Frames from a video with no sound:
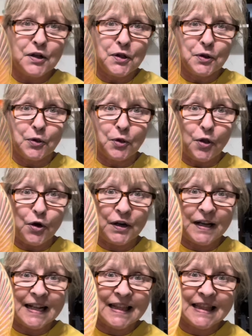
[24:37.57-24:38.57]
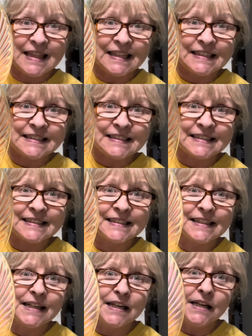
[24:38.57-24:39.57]
Look at this
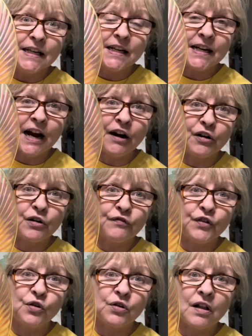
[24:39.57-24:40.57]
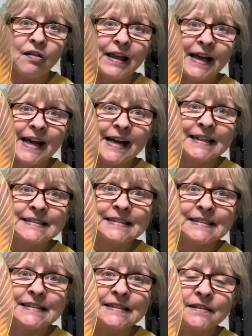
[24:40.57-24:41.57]
carnival
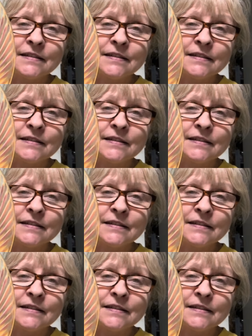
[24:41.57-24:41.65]
glass